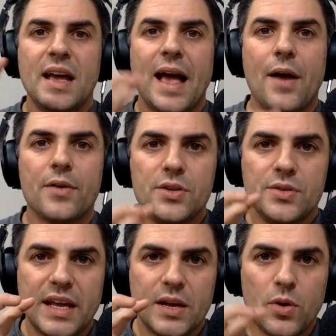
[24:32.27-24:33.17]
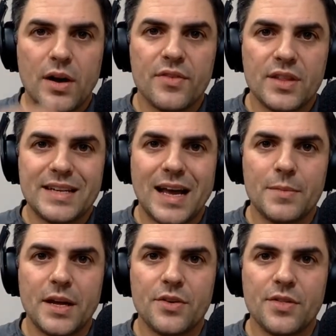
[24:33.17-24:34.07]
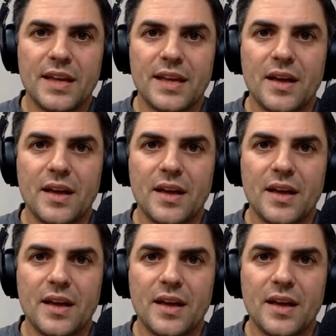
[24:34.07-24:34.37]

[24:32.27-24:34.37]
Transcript: How can you take whatever the timeline you're thinking